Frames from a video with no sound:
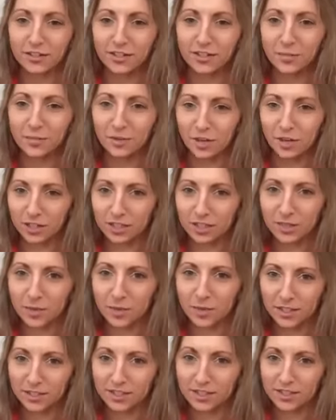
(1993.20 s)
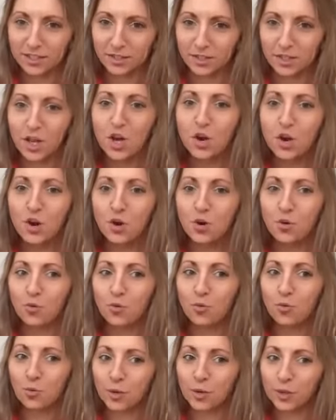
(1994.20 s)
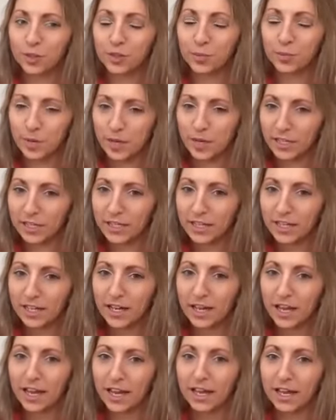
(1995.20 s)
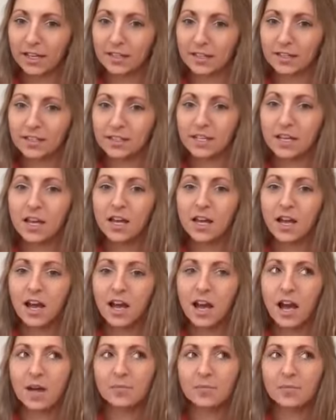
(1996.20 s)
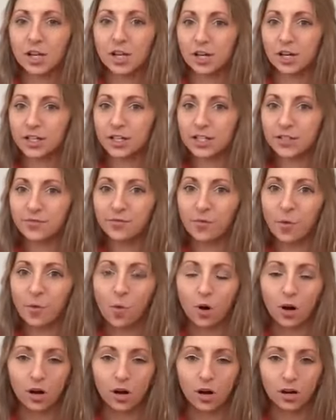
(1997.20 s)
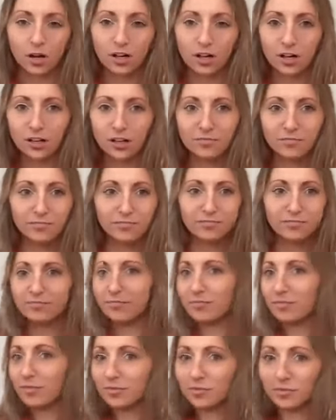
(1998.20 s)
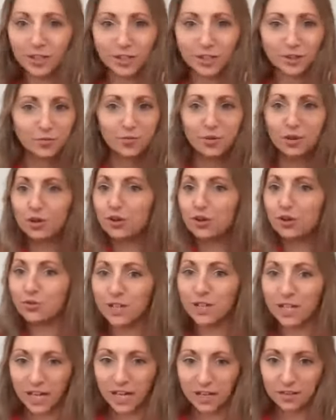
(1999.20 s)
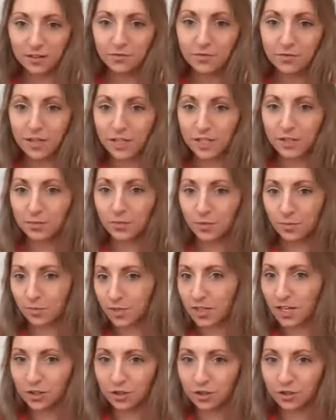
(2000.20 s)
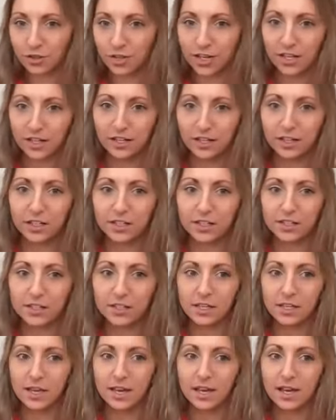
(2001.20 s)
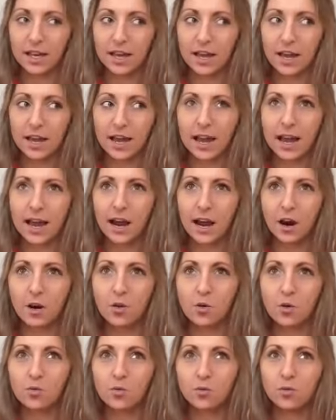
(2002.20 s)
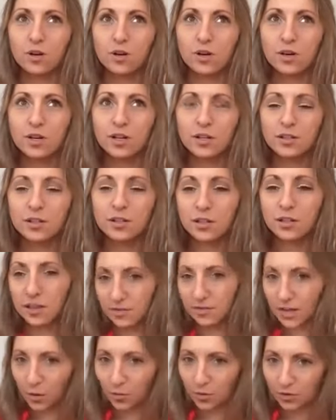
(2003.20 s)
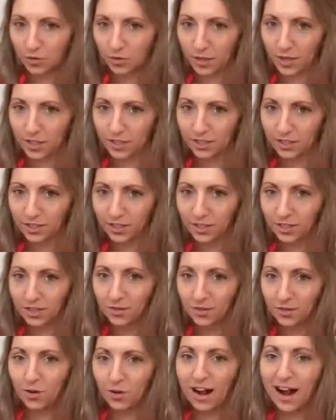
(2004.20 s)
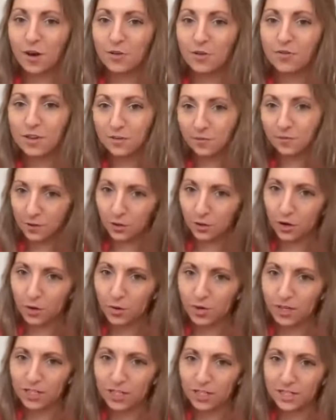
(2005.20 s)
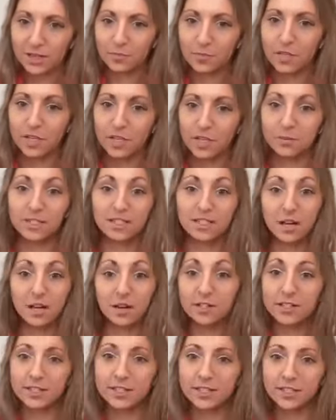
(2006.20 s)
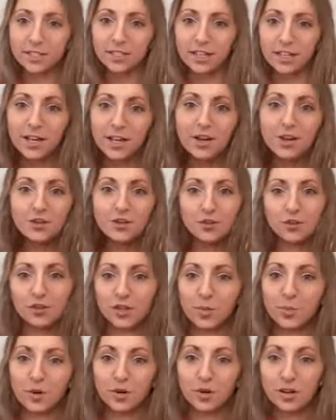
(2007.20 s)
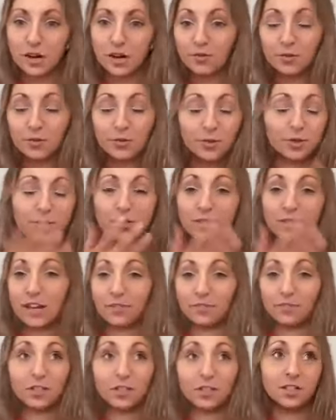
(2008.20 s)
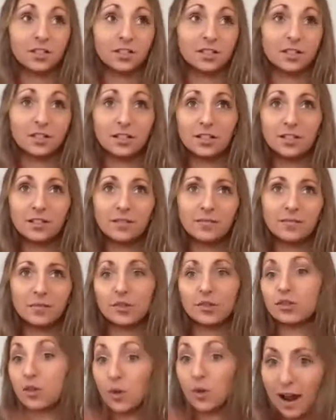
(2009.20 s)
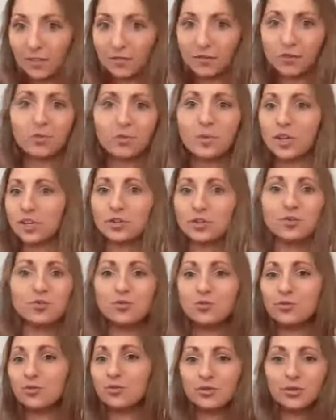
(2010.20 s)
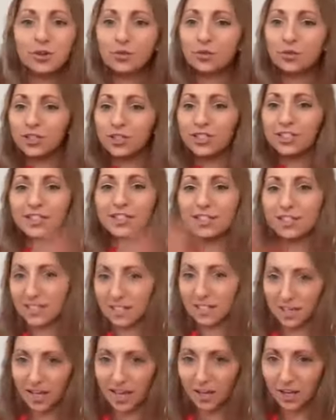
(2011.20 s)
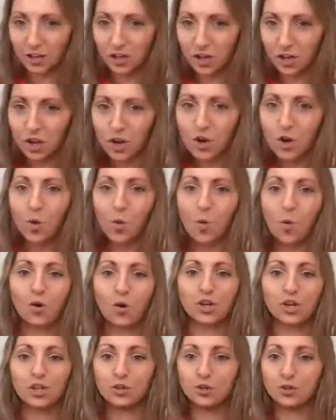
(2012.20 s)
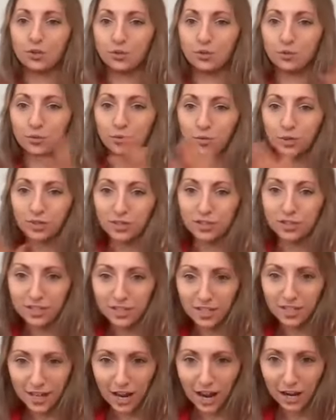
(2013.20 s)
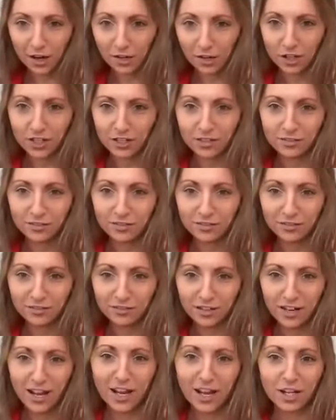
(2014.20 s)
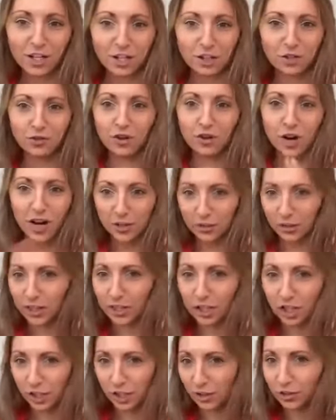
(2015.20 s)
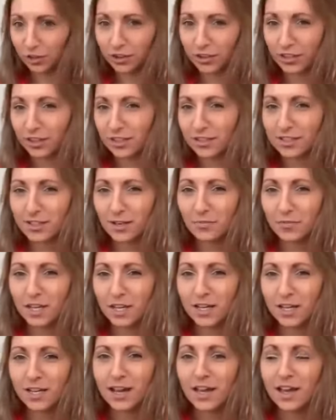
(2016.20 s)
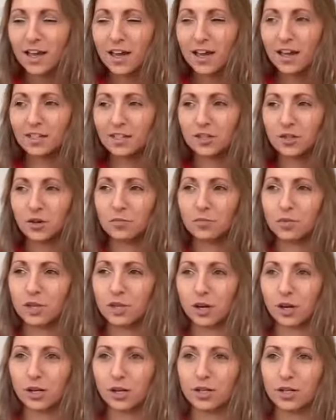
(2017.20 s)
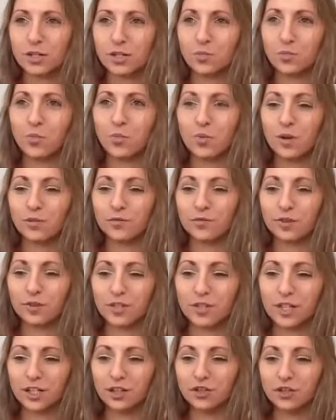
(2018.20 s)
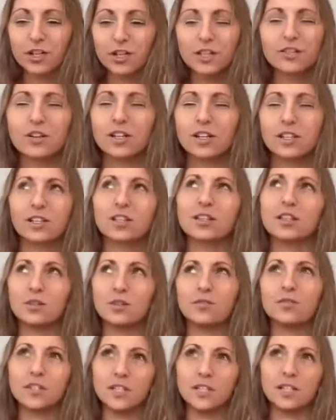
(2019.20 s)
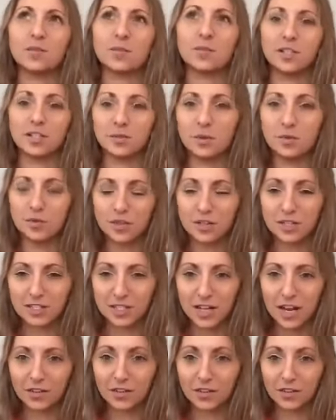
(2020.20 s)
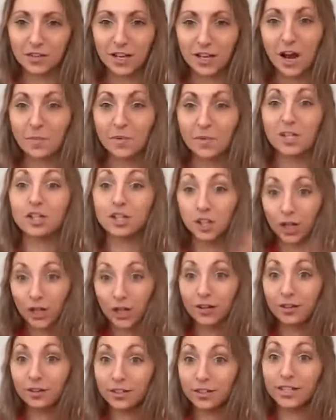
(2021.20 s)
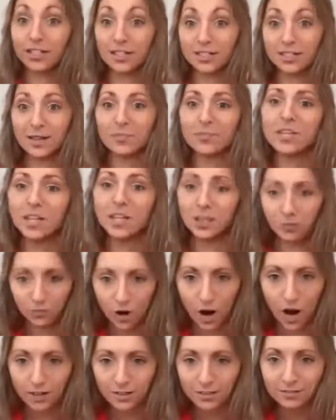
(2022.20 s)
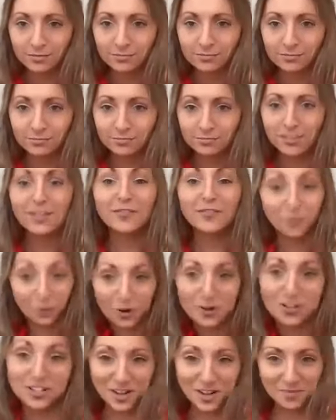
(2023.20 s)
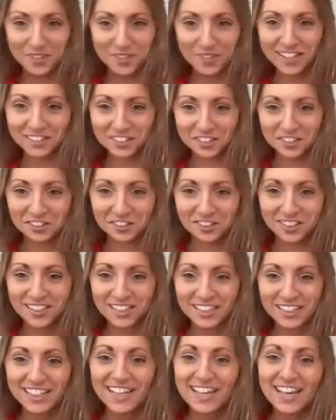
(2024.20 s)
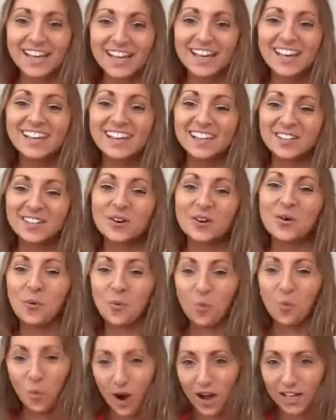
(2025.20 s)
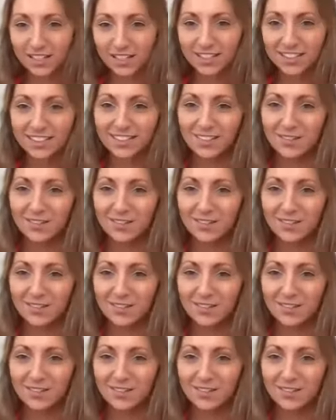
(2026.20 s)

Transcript: in the Democratic space is really big. And I'm curious for like the recruiting end of things with potential candidates, like how they've dealt with it or how they feel going into something. Because obviously, like there's the burnout route where you just have to, or don't have to, but you totally disengage, or you take action and you try and like channel it into something. And so I'm curious if there's any traits or anything that you've seen amongst people that decide like, I'm going to channel it into something and run for something, literally, you know, what